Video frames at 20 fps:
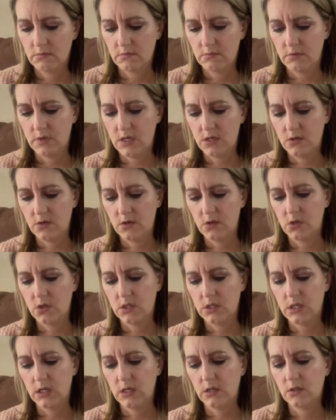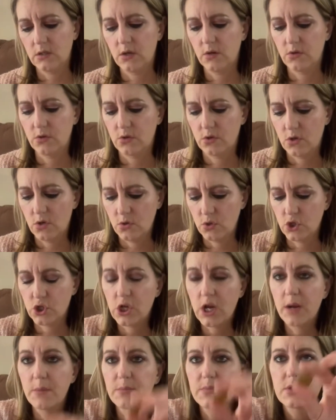These are interesting. So there's no
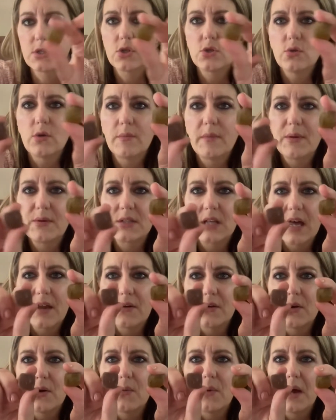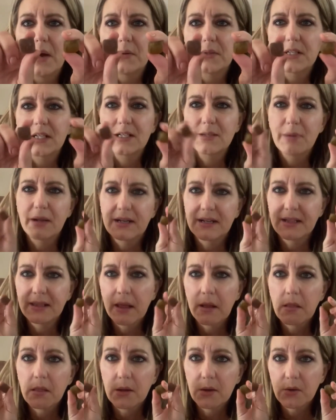shapes to them. I, was, I don't know why I was expecting
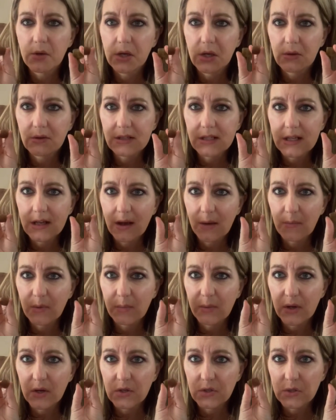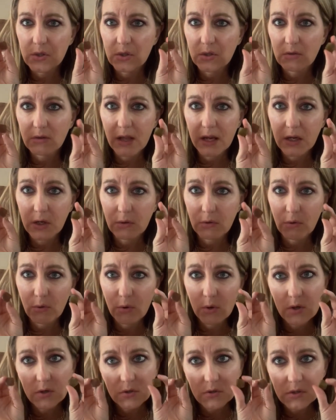like little cutesy gummy bears or like
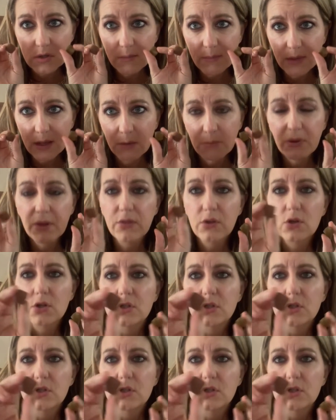unicorns or something, but they're